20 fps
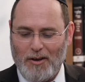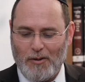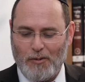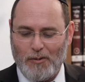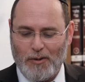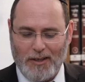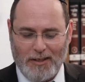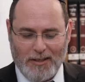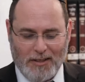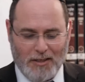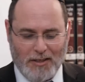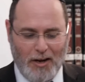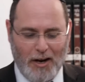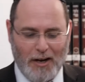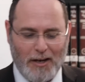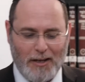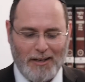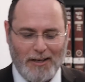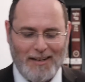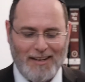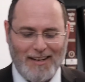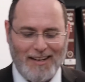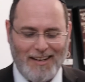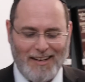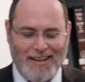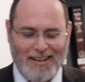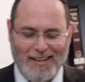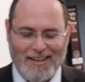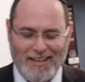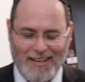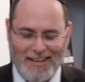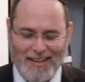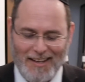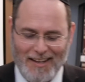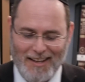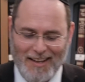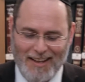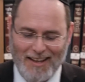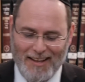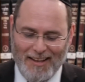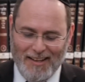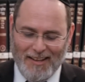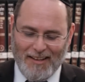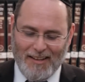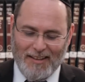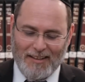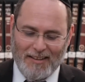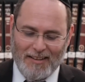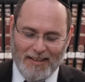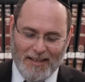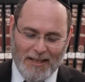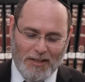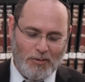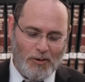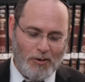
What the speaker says: we started, I guess